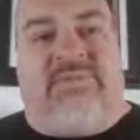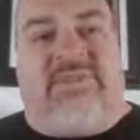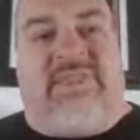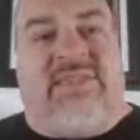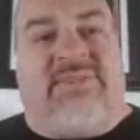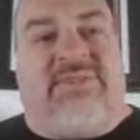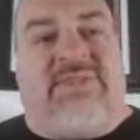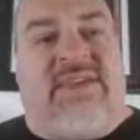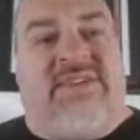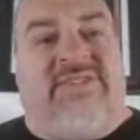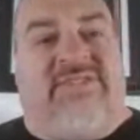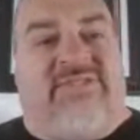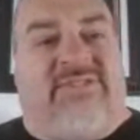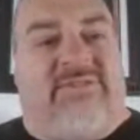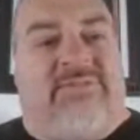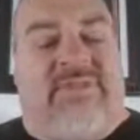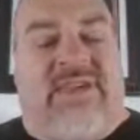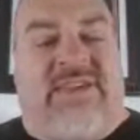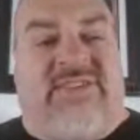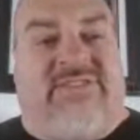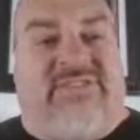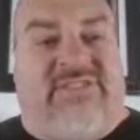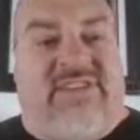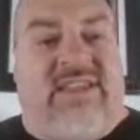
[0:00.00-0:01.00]
that they
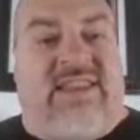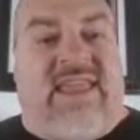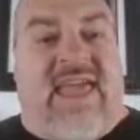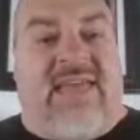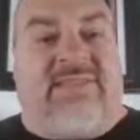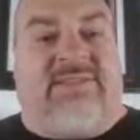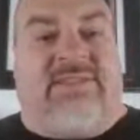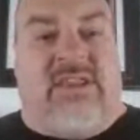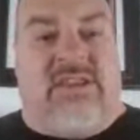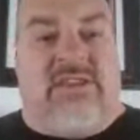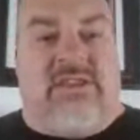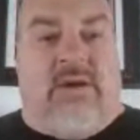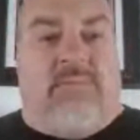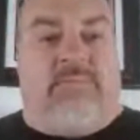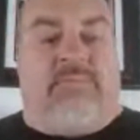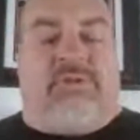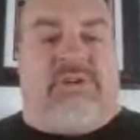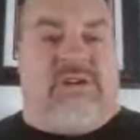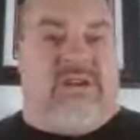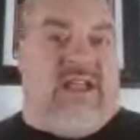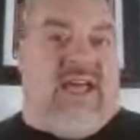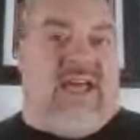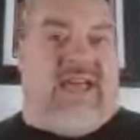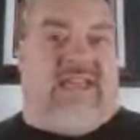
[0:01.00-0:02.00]
they sit at the
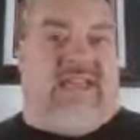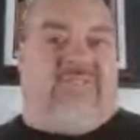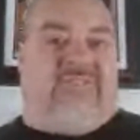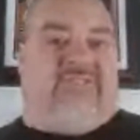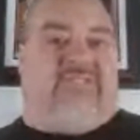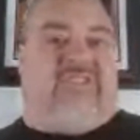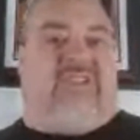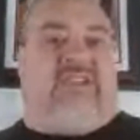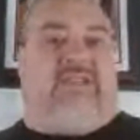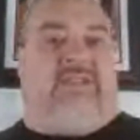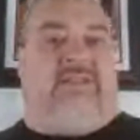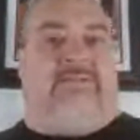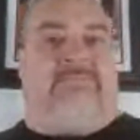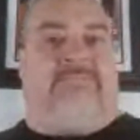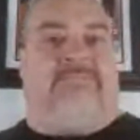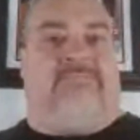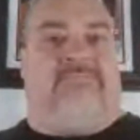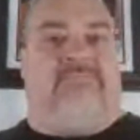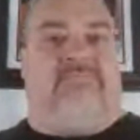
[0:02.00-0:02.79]
number nine seed.